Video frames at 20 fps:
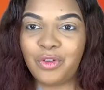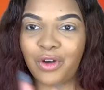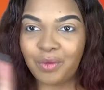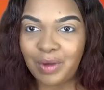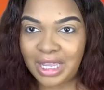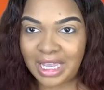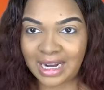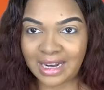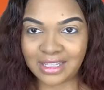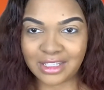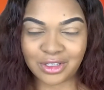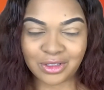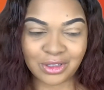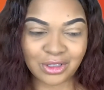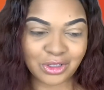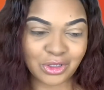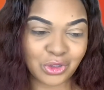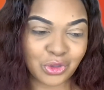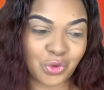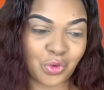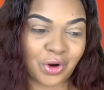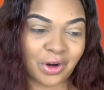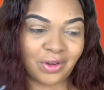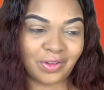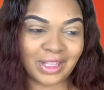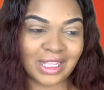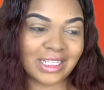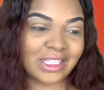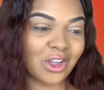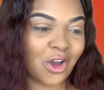we get into the tutorial,
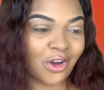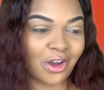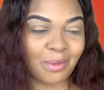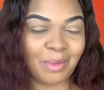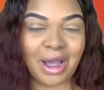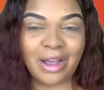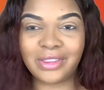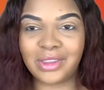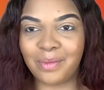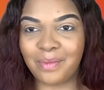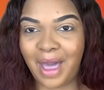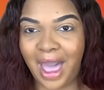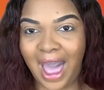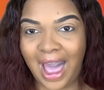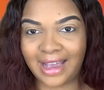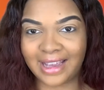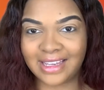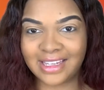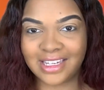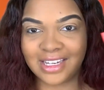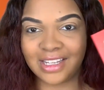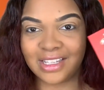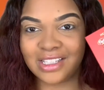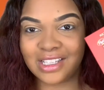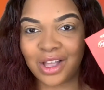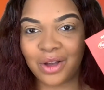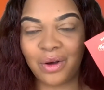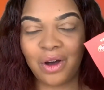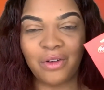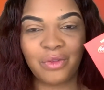let's talk about the packaging.
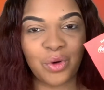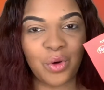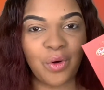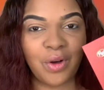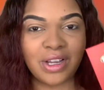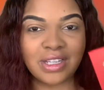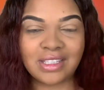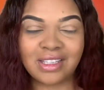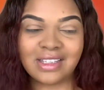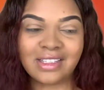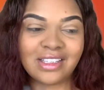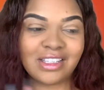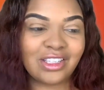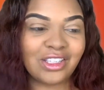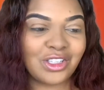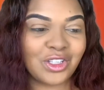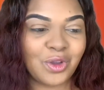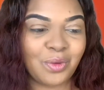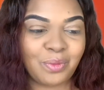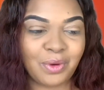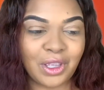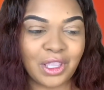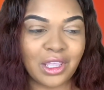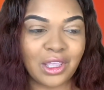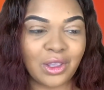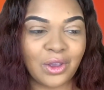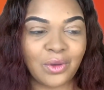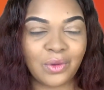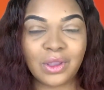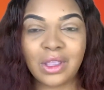So of course, this is super
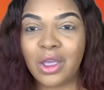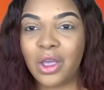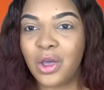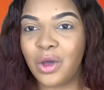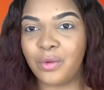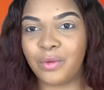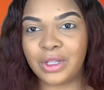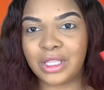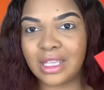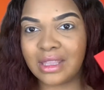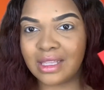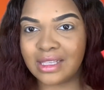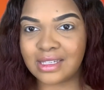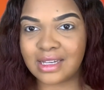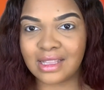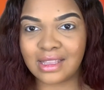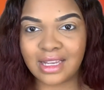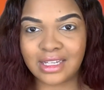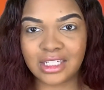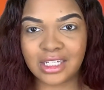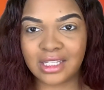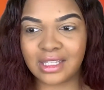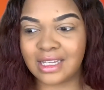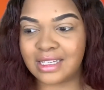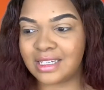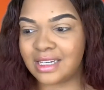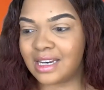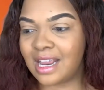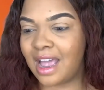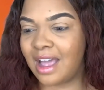cute. Within this collection, they
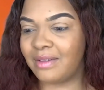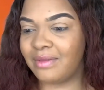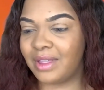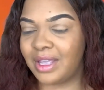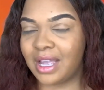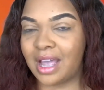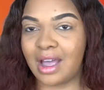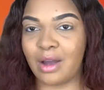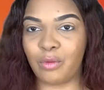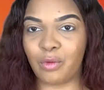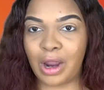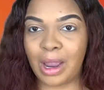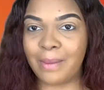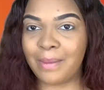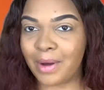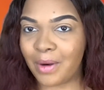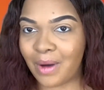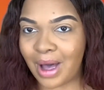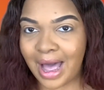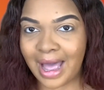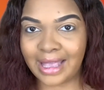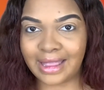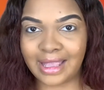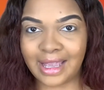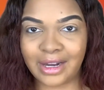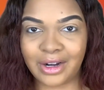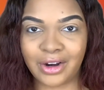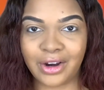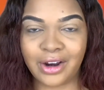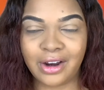did have like a rainbow
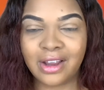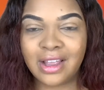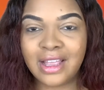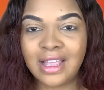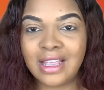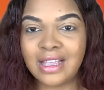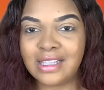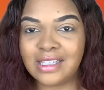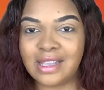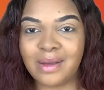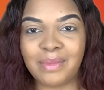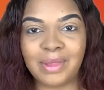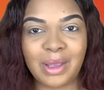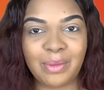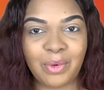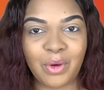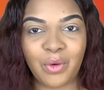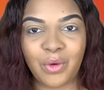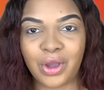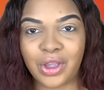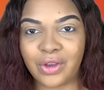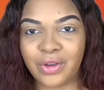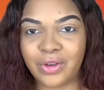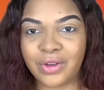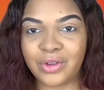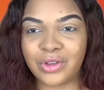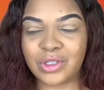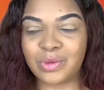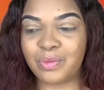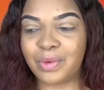highlighter, some lip
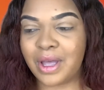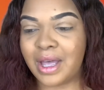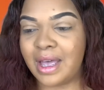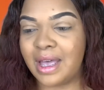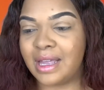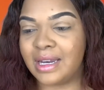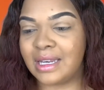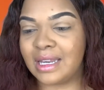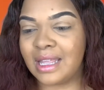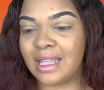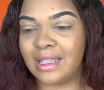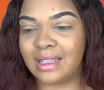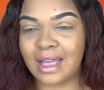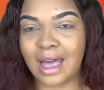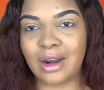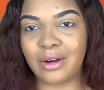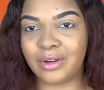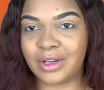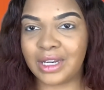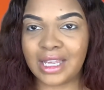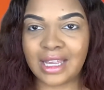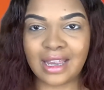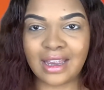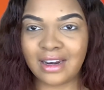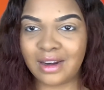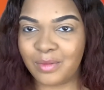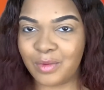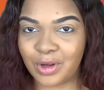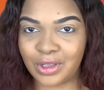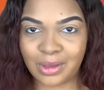oils, but I don't need any
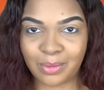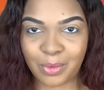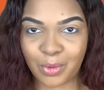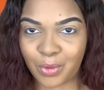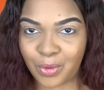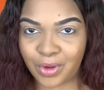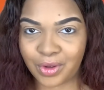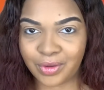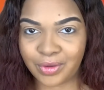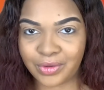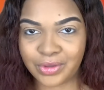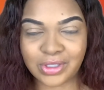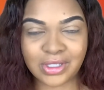more lip oils.